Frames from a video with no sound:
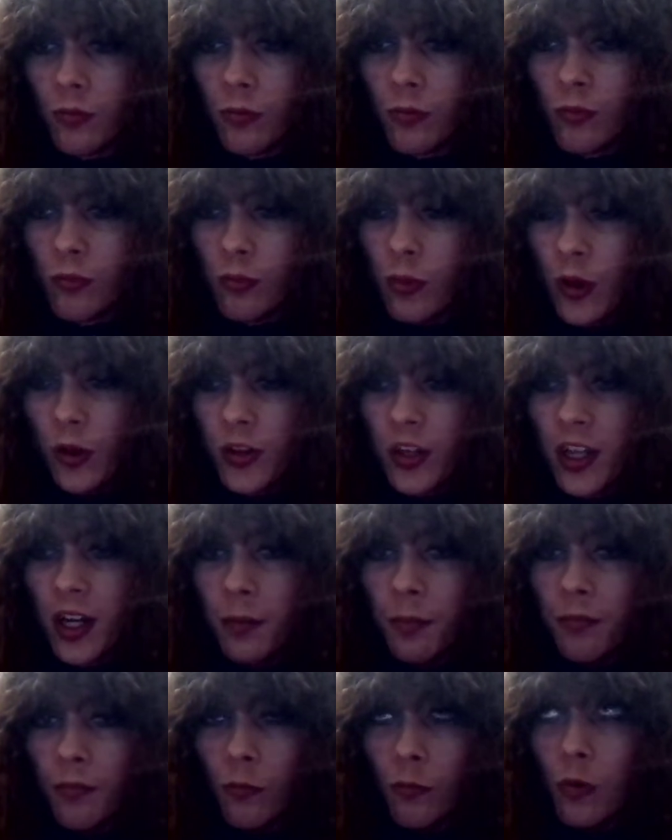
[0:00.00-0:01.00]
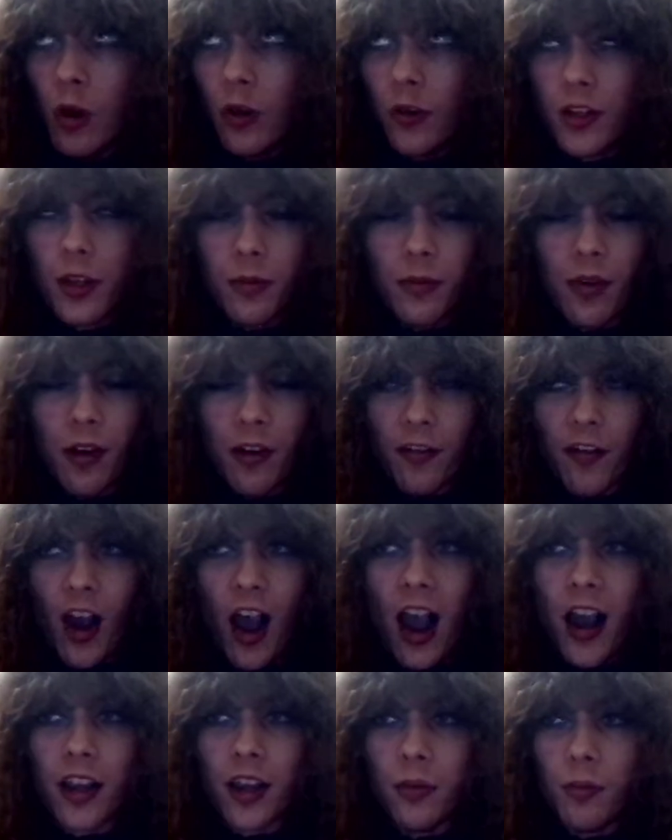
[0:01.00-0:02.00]
William of
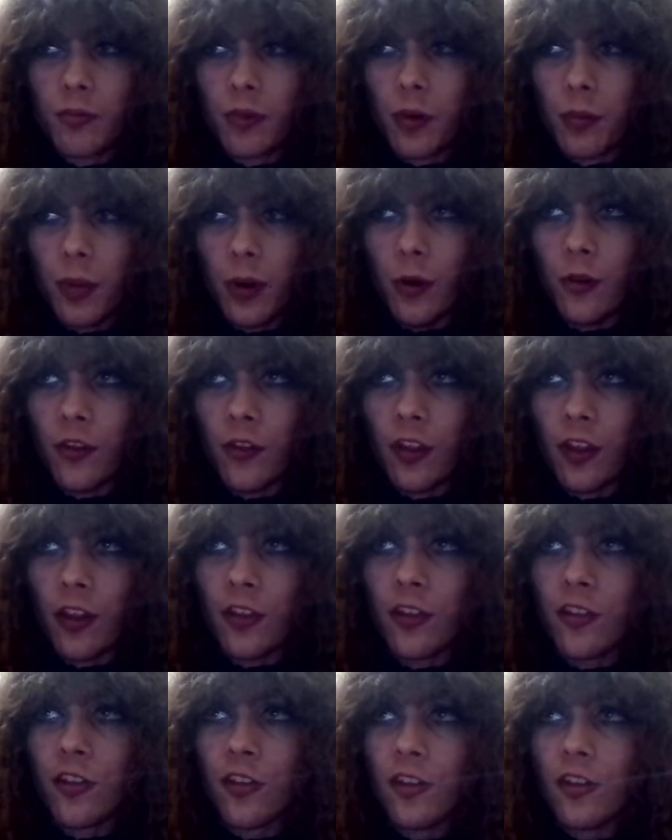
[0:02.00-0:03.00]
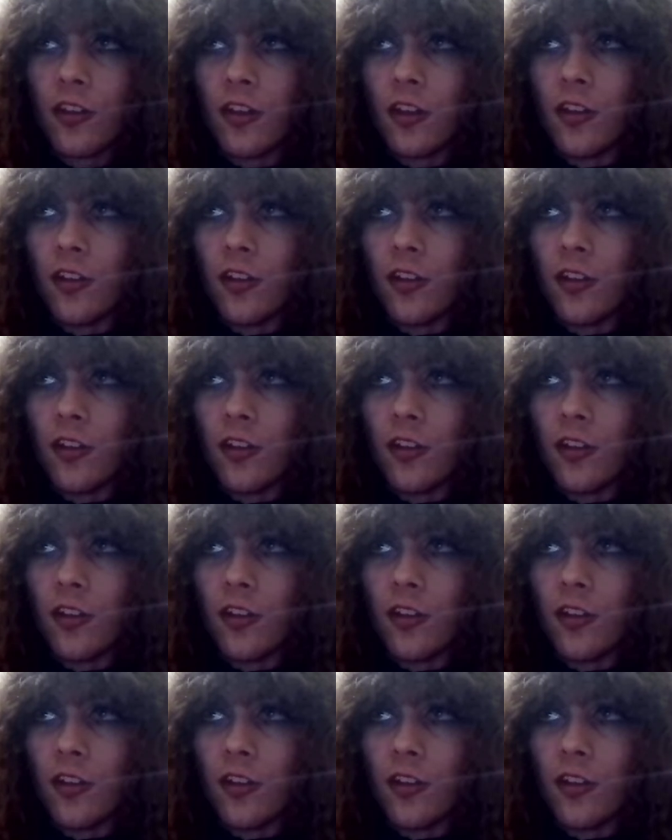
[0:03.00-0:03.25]
Occam, proposed this